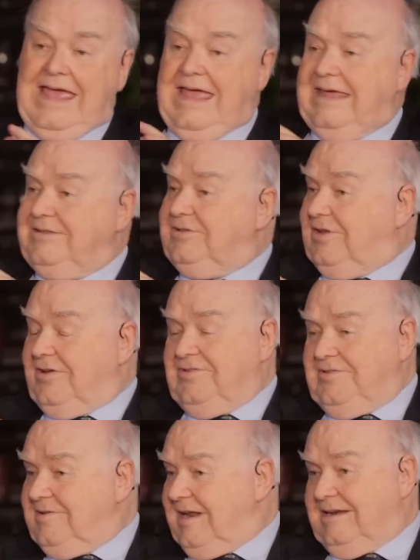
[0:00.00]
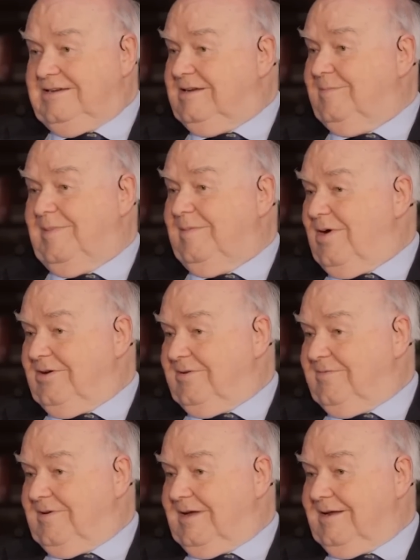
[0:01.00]
It doesn't need to be
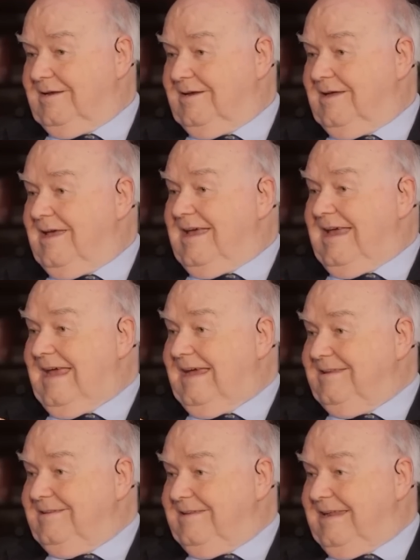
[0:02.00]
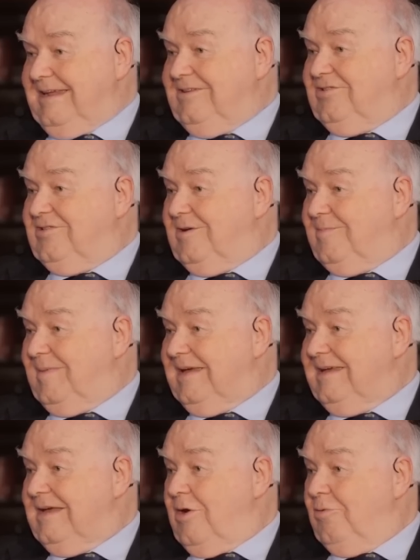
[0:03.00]
modified. It needs to
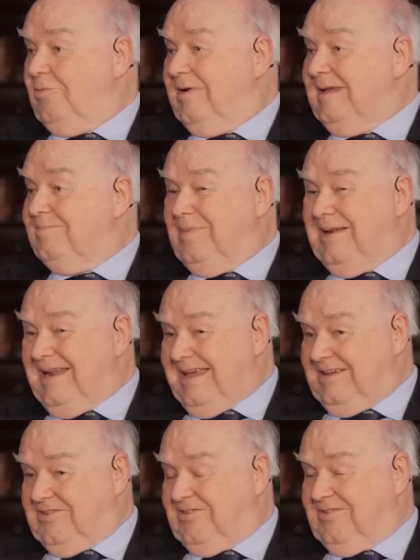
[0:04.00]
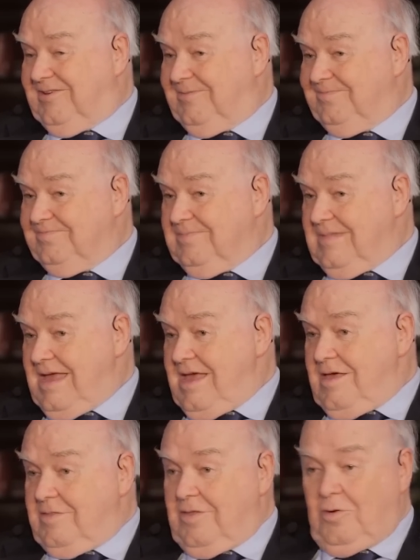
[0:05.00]
be replaced.
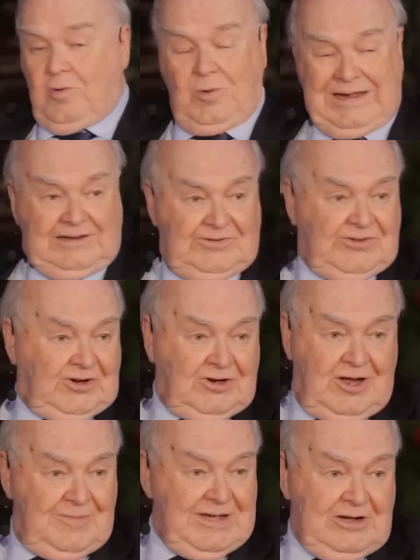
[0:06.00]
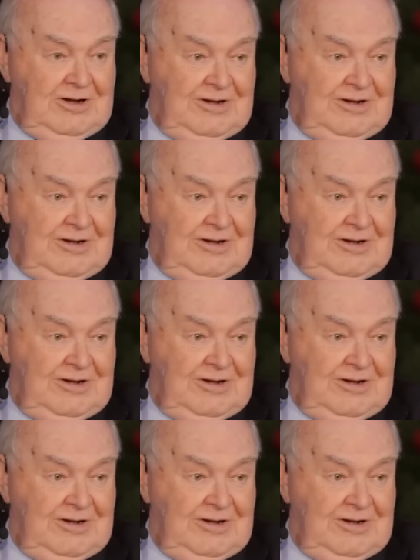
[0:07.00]
The wheels are coming